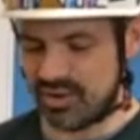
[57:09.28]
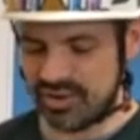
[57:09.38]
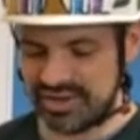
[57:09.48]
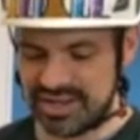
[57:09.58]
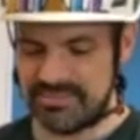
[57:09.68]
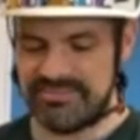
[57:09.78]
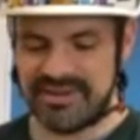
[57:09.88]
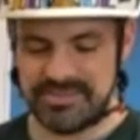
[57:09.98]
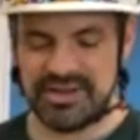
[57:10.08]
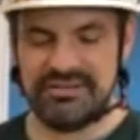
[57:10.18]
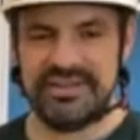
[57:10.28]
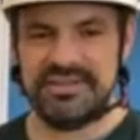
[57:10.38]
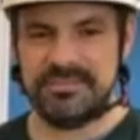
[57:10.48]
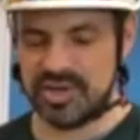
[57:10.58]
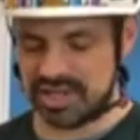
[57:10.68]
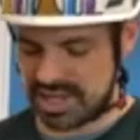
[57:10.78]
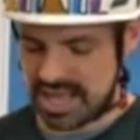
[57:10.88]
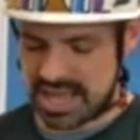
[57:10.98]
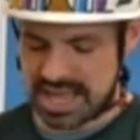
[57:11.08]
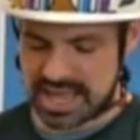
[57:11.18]
or you can come find me on Facebook.
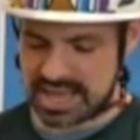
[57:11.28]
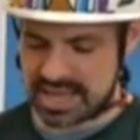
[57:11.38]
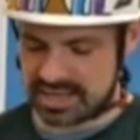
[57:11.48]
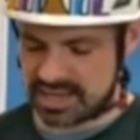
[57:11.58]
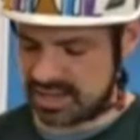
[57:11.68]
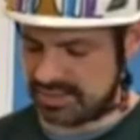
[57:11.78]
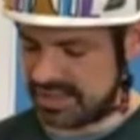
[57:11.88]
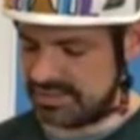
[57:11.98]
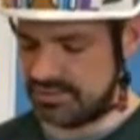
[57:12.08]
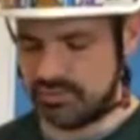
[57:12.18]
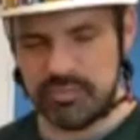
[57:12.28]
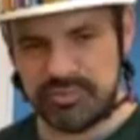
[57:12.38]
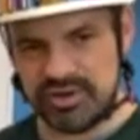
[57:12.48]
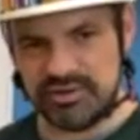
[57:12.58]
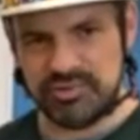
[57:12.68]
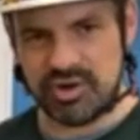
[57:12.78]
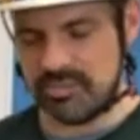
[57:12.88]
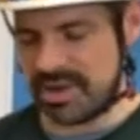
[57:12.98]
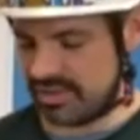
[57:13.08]
And uh, that's the Rope Runner Pro, by the